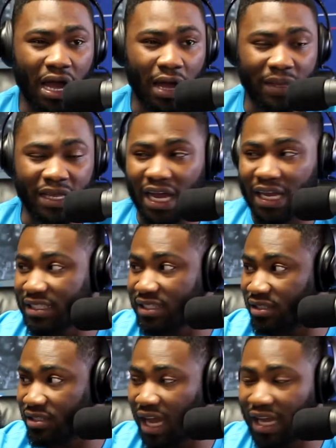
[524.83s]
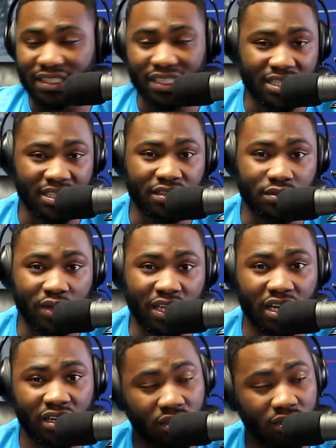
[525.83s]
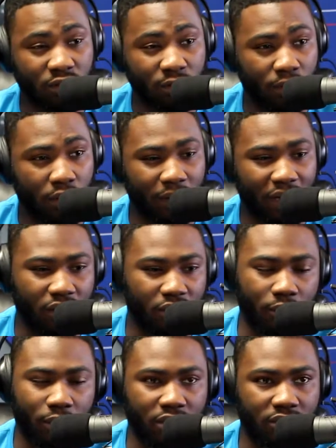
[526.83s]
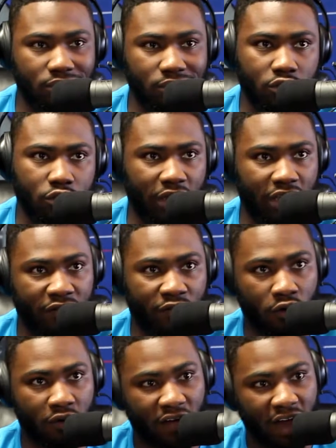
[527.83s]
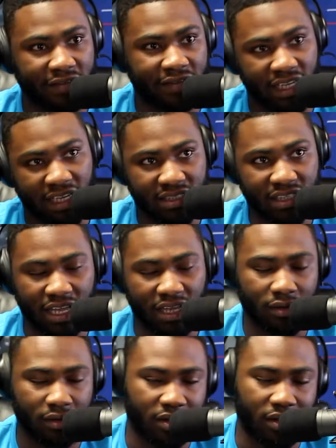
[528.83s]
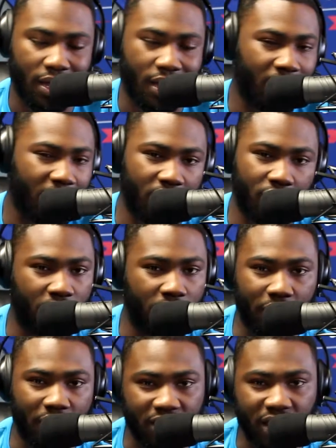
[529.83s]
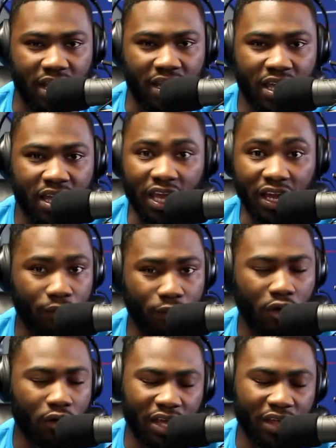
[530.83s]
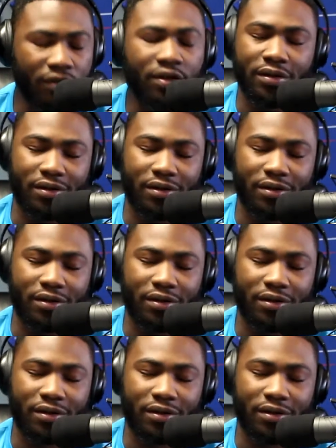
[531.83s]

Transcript: I mean, I can see the Chiefs winning another Super Bowl, but I don't know about 3, 4, 5, 6. Like, nah, I don't know about that in a row either.